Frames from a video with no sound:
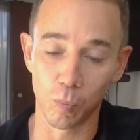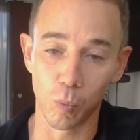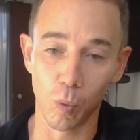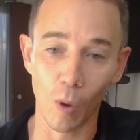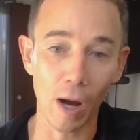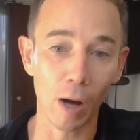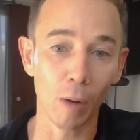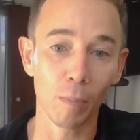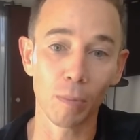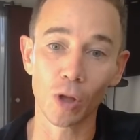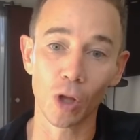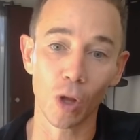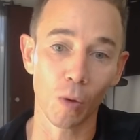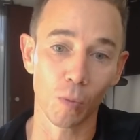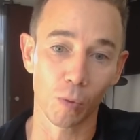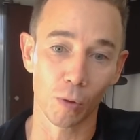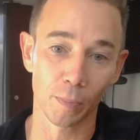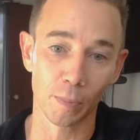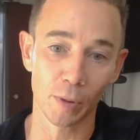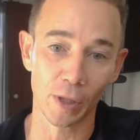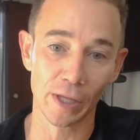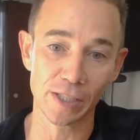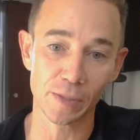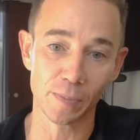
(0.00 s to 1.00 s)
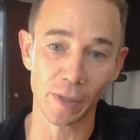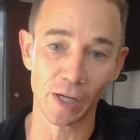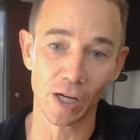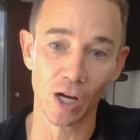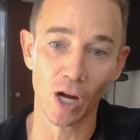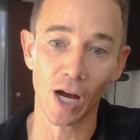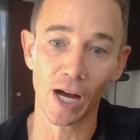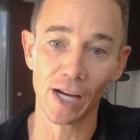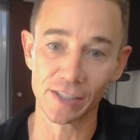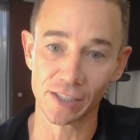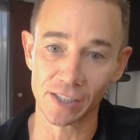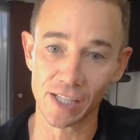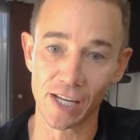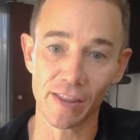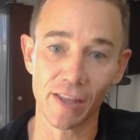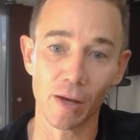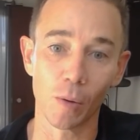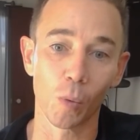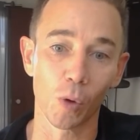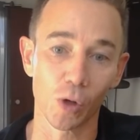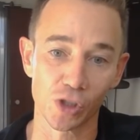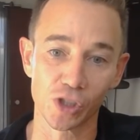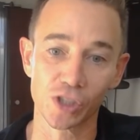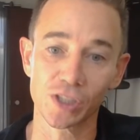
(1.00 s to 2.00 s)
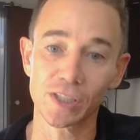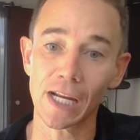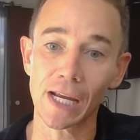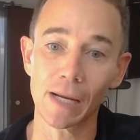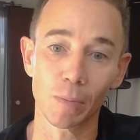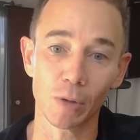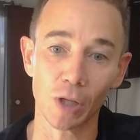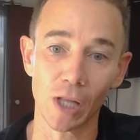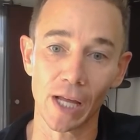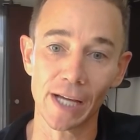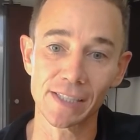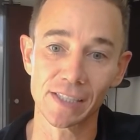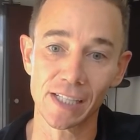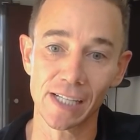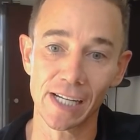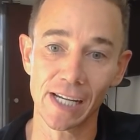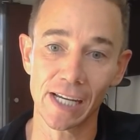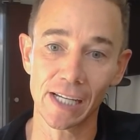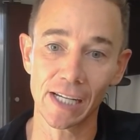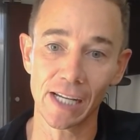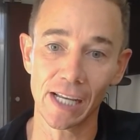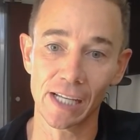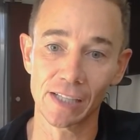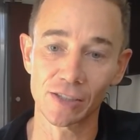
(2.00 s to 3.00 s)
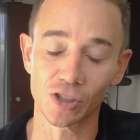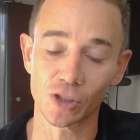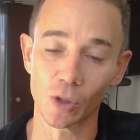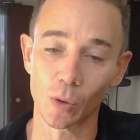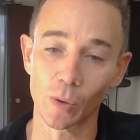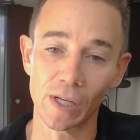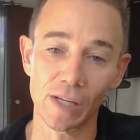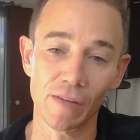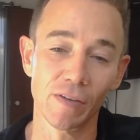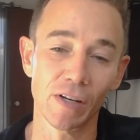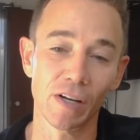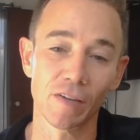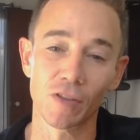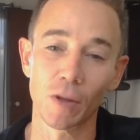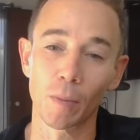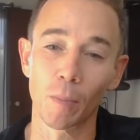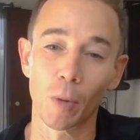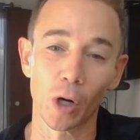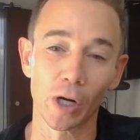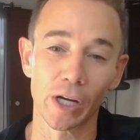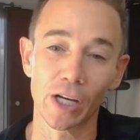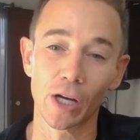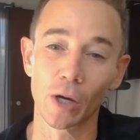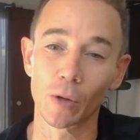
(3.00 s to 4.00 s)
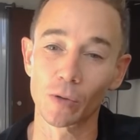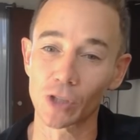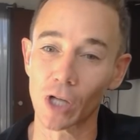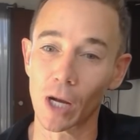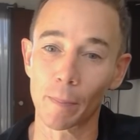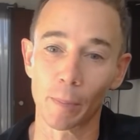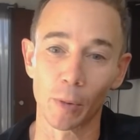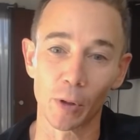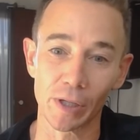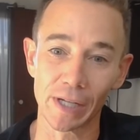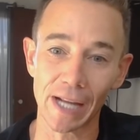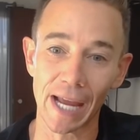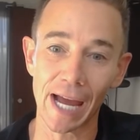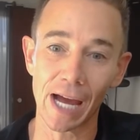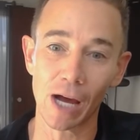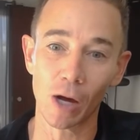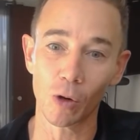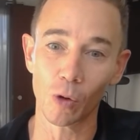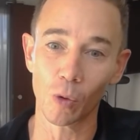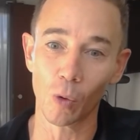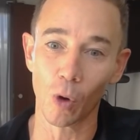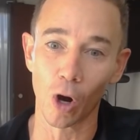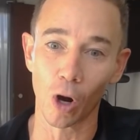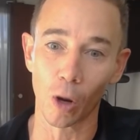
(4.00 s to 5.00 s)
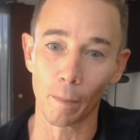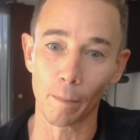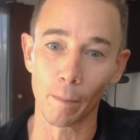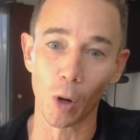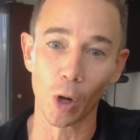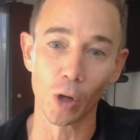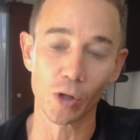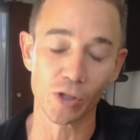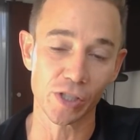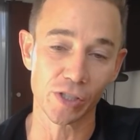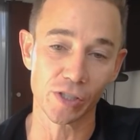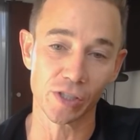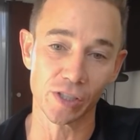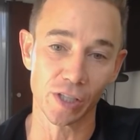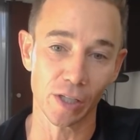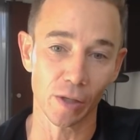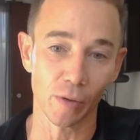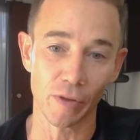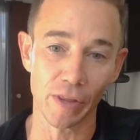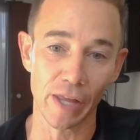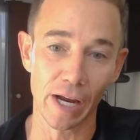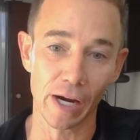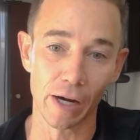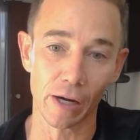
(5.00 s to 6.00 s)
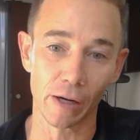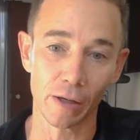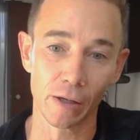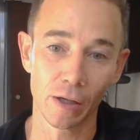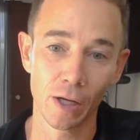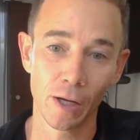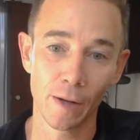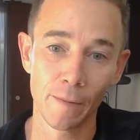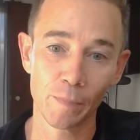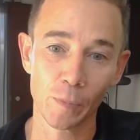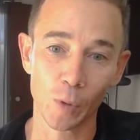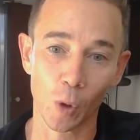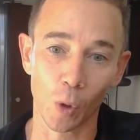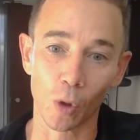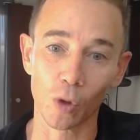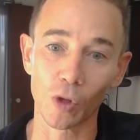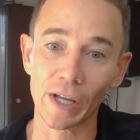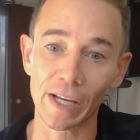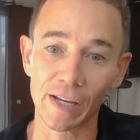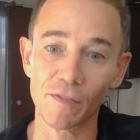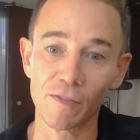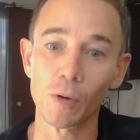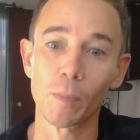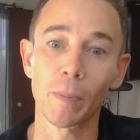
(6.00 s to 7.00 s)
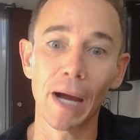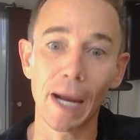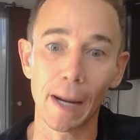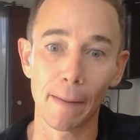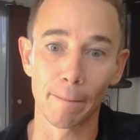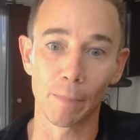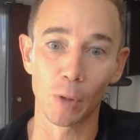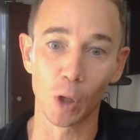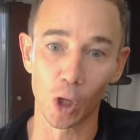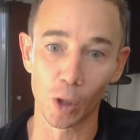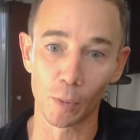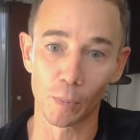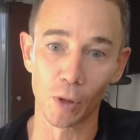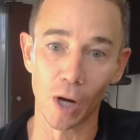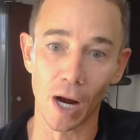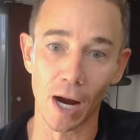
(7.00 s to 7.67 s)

well below replacement costs, and then we're stabilizing it. And so even if the market goes up or down, our margin's still there. Or like if you buy a BRRRR